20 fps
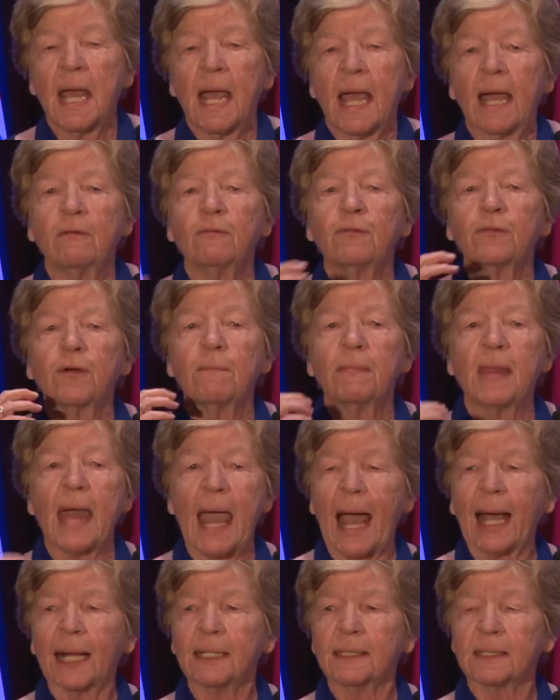And from
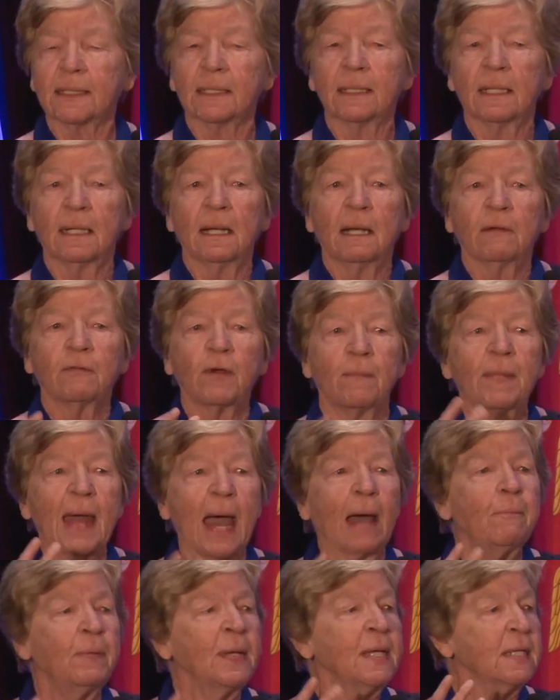
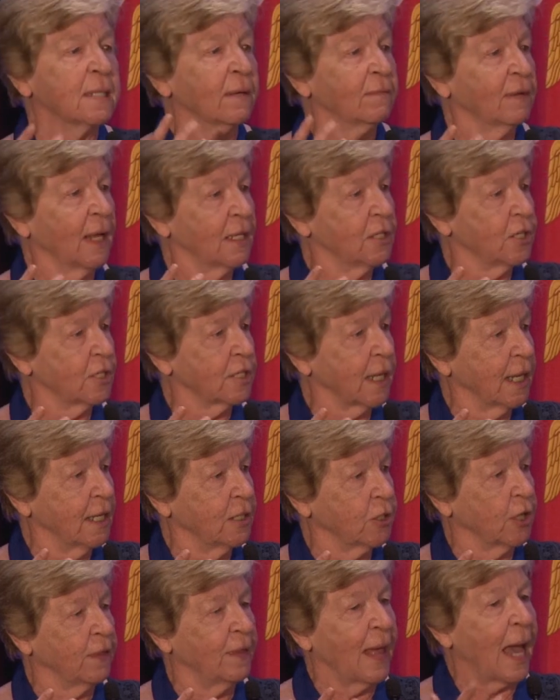that piece of
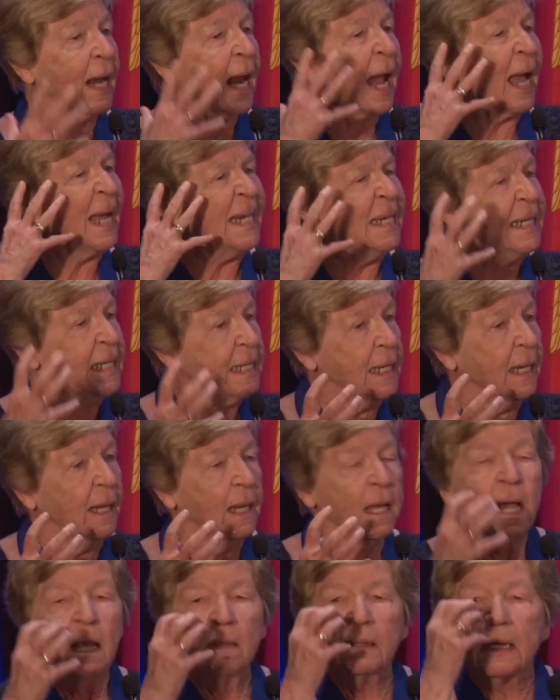legislation, that idea
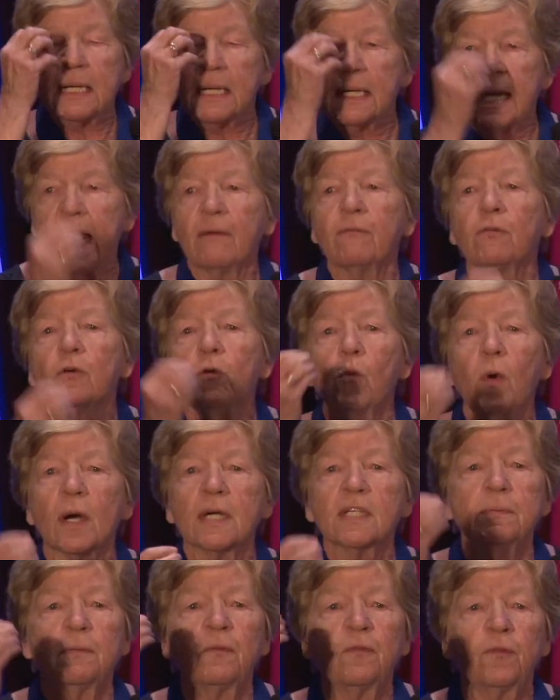that never
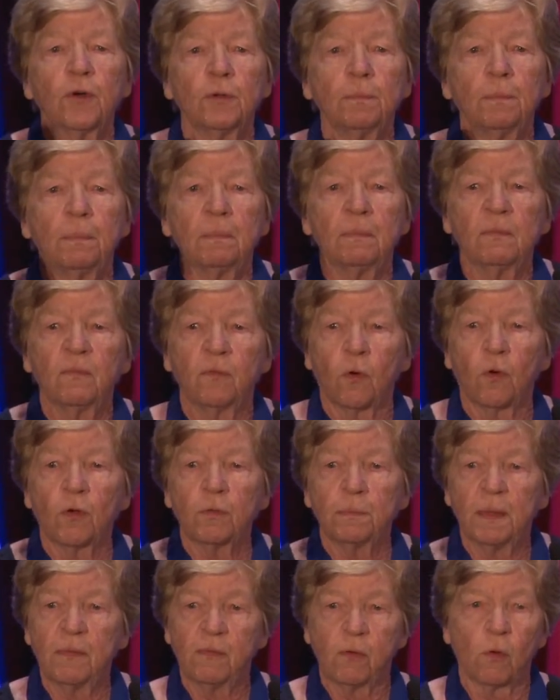was put
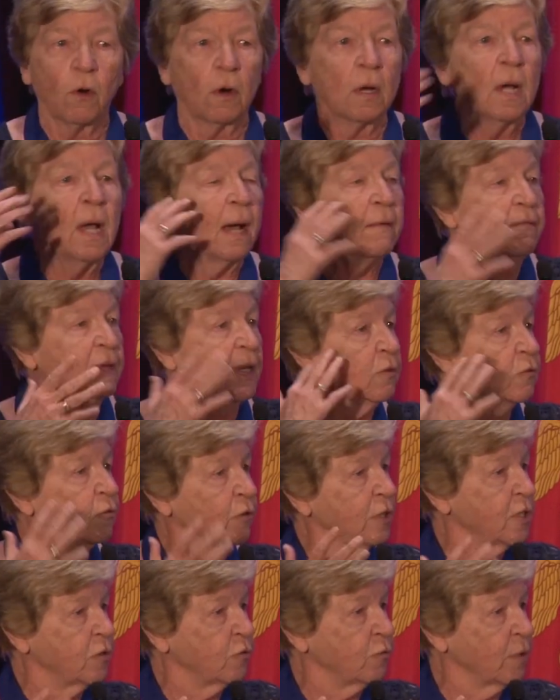forth before of
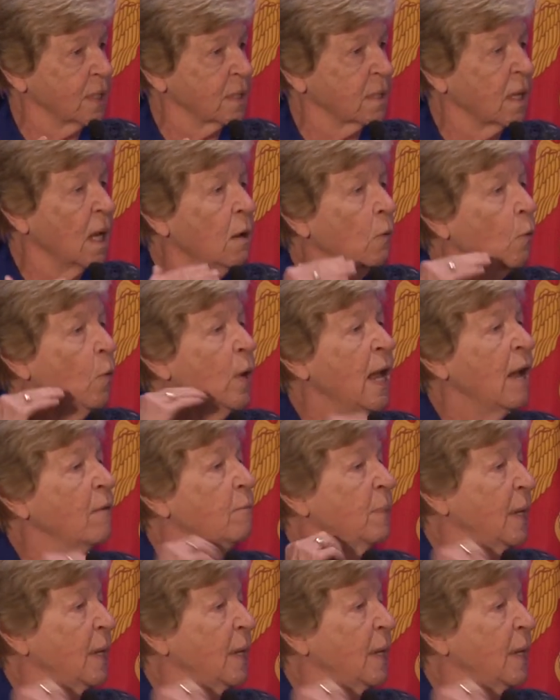increased risk, we have